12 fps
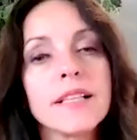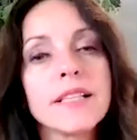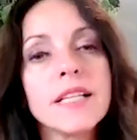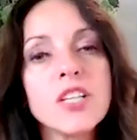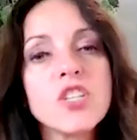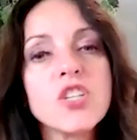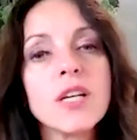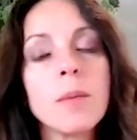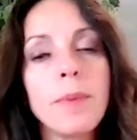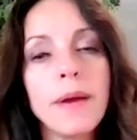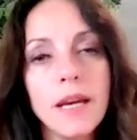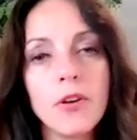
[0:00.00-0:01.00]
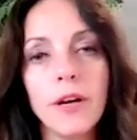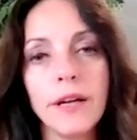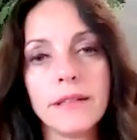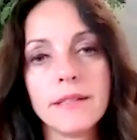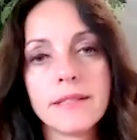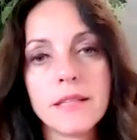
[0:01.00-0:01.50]
Teaching
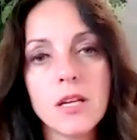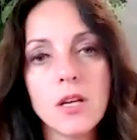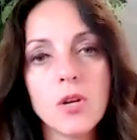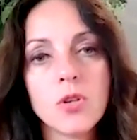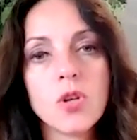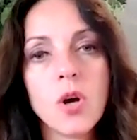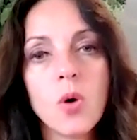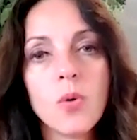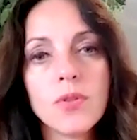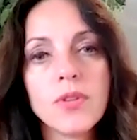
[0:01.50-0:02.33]
parents so